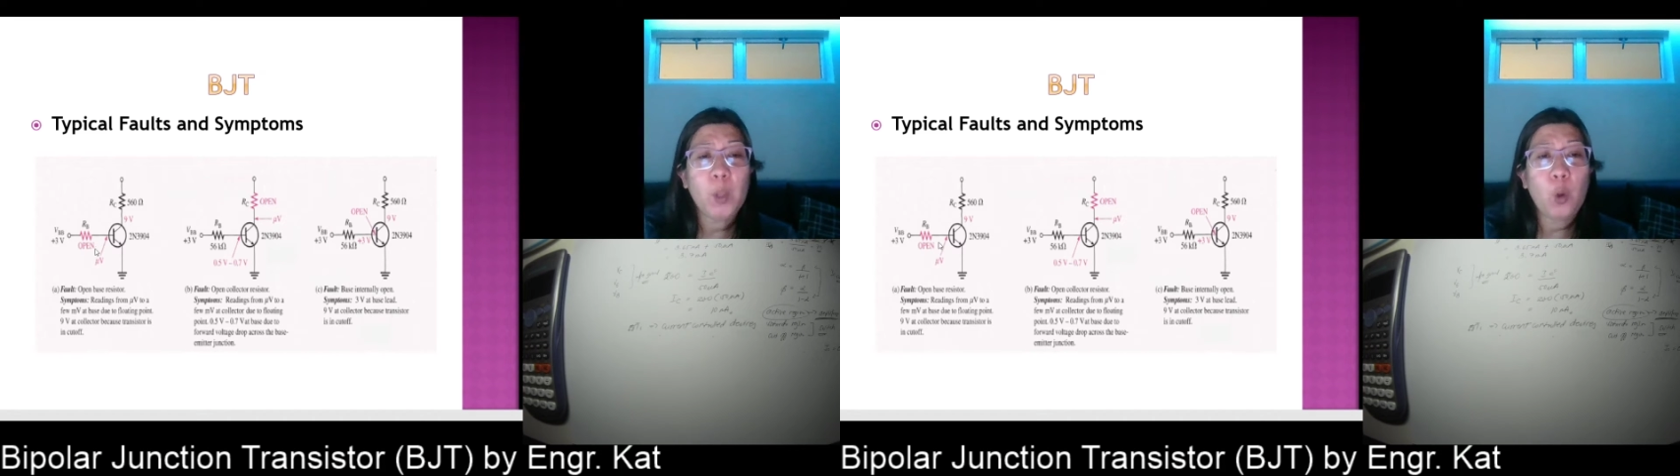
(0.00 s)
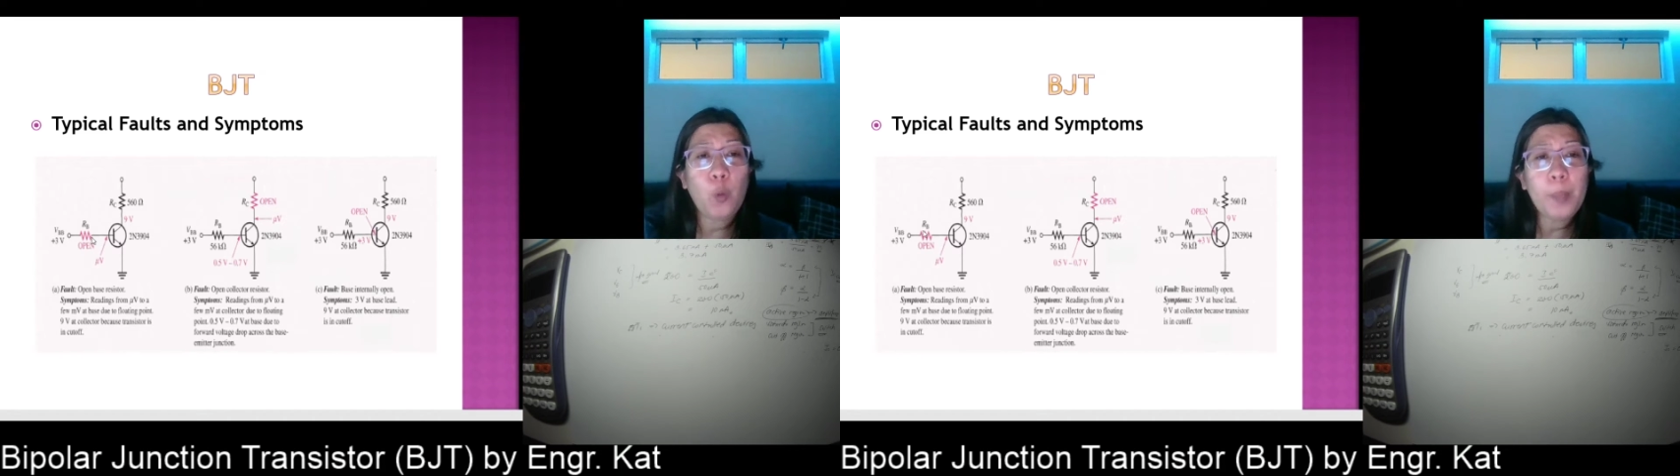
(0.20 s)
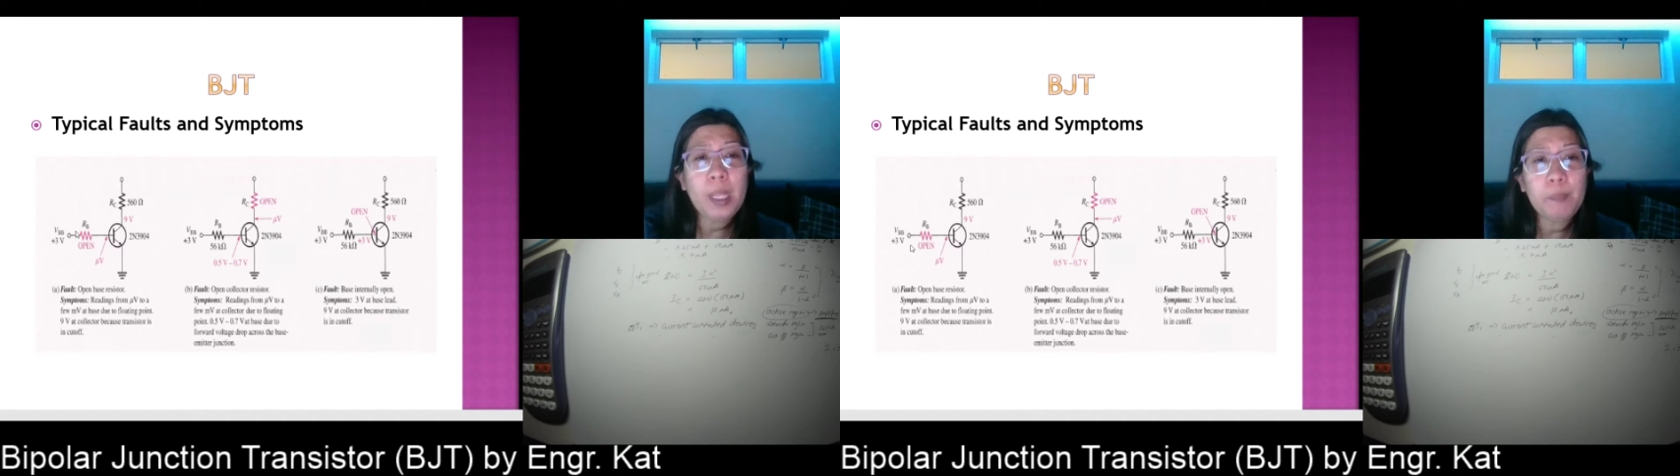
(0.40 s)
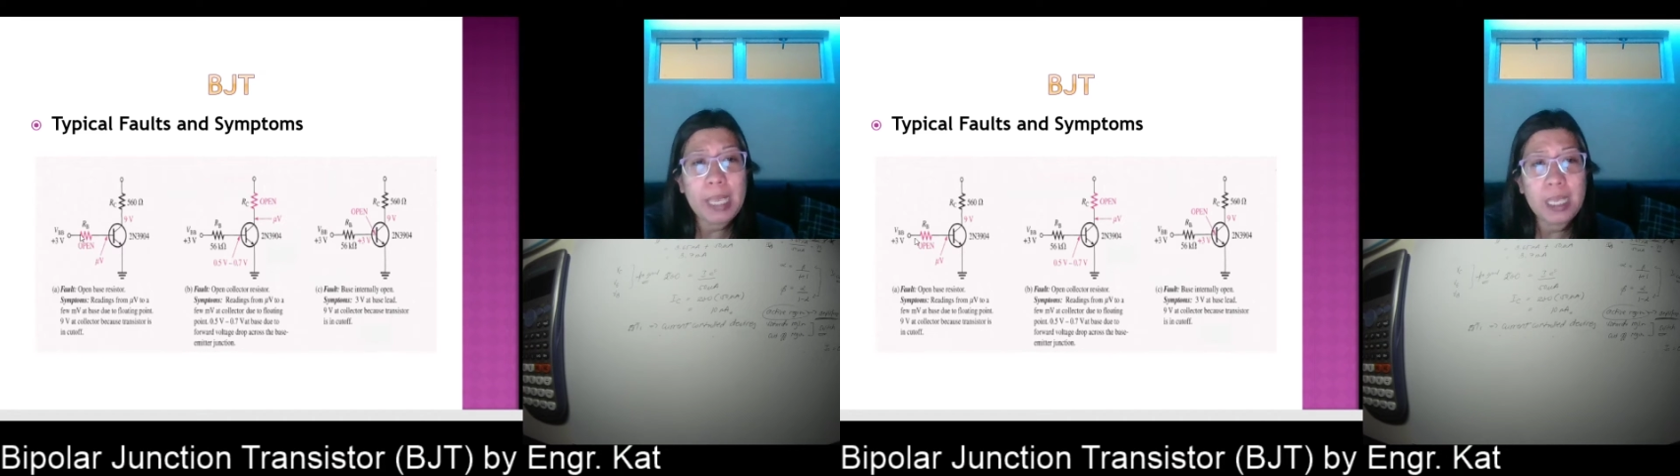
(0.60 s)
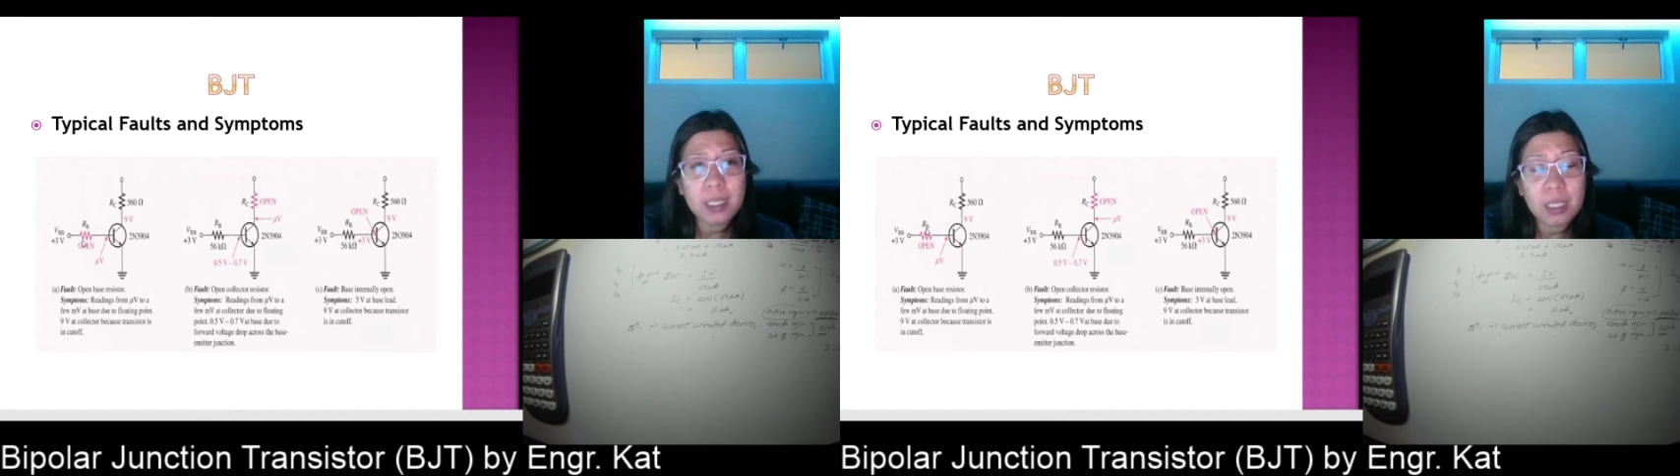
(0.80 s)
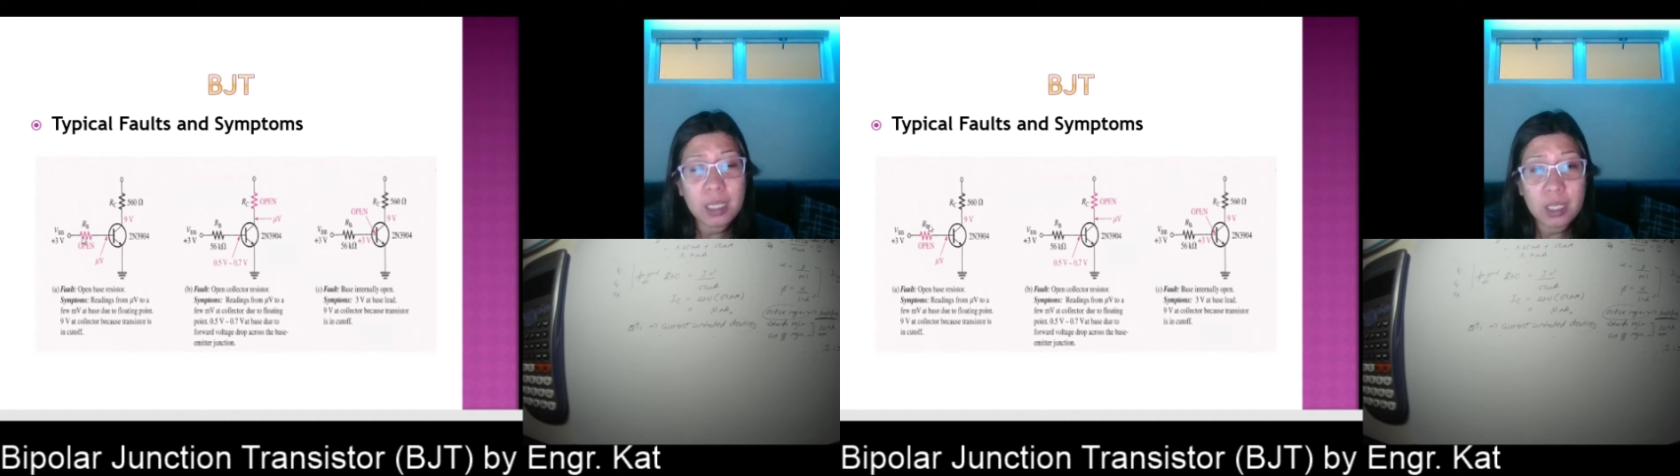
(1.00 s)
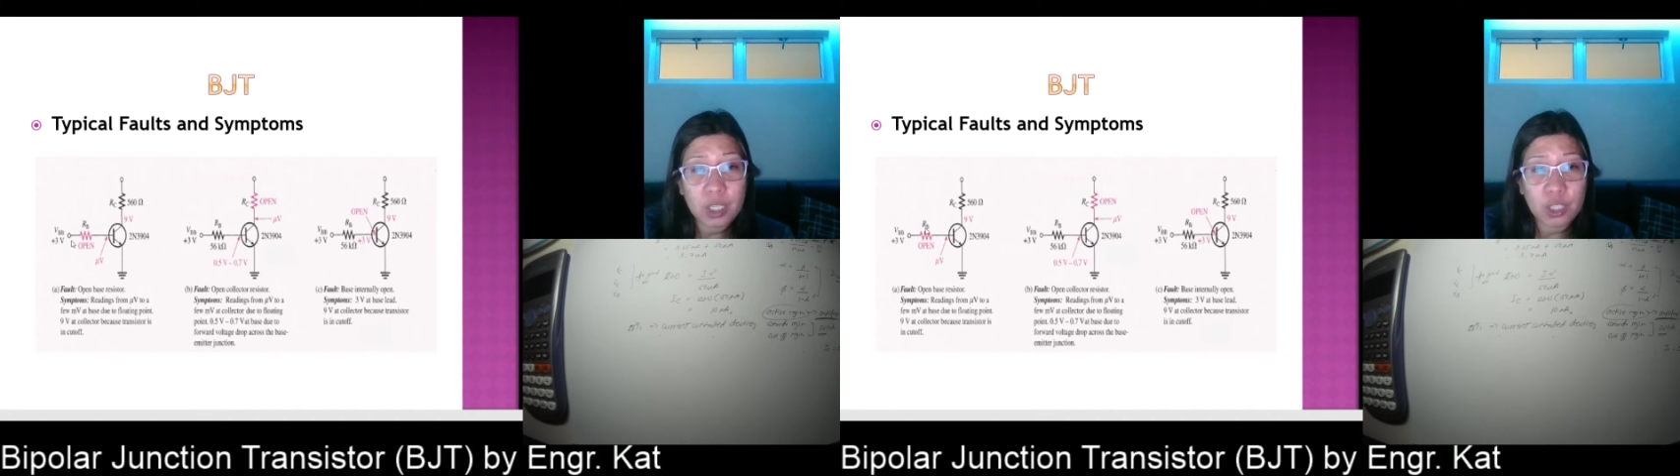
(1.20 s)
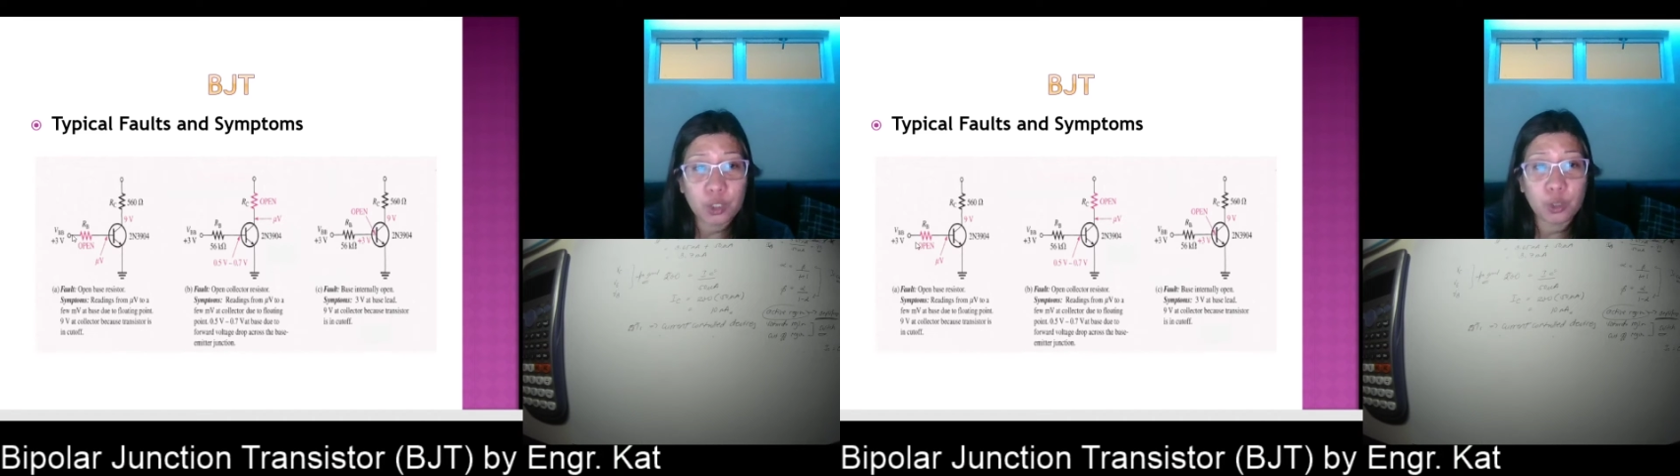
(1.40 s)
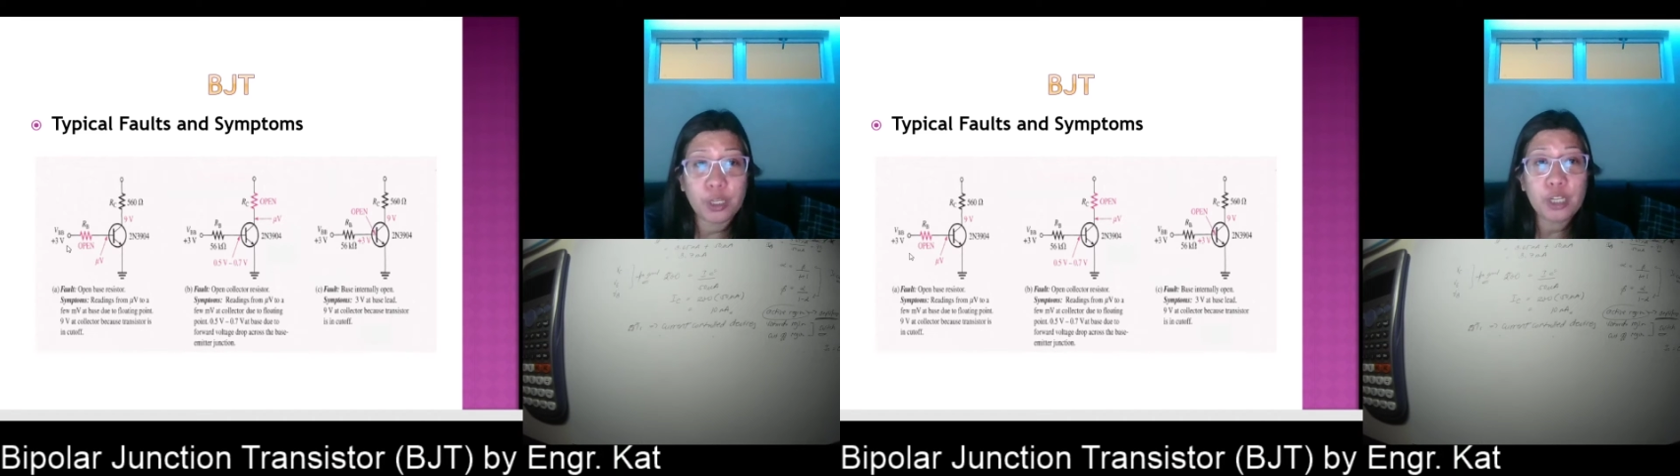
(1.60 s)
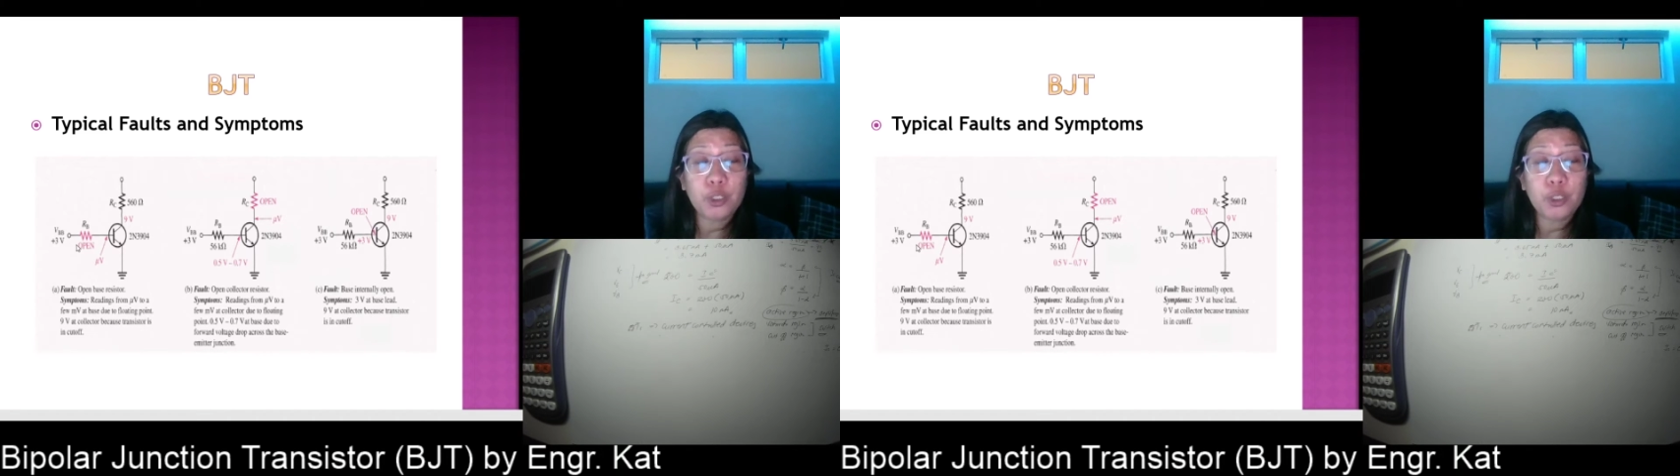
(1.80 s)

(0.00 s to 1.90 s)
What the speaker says: open base resistor,